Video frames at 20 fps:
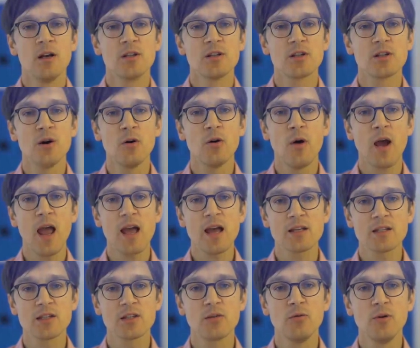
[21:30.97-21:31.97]
so
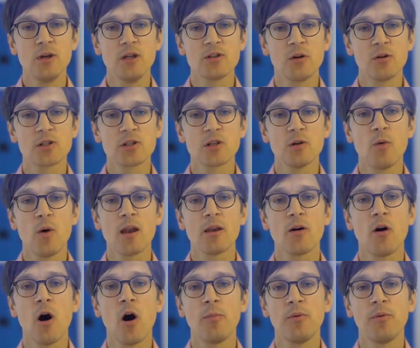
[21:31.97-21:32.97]
S two is also one
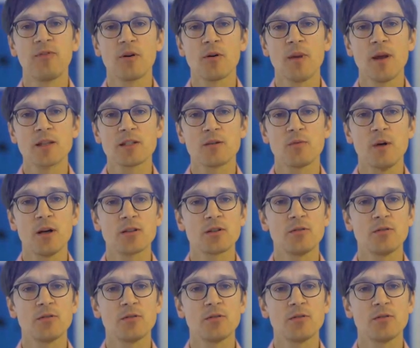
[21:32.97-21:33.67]
hop from S one.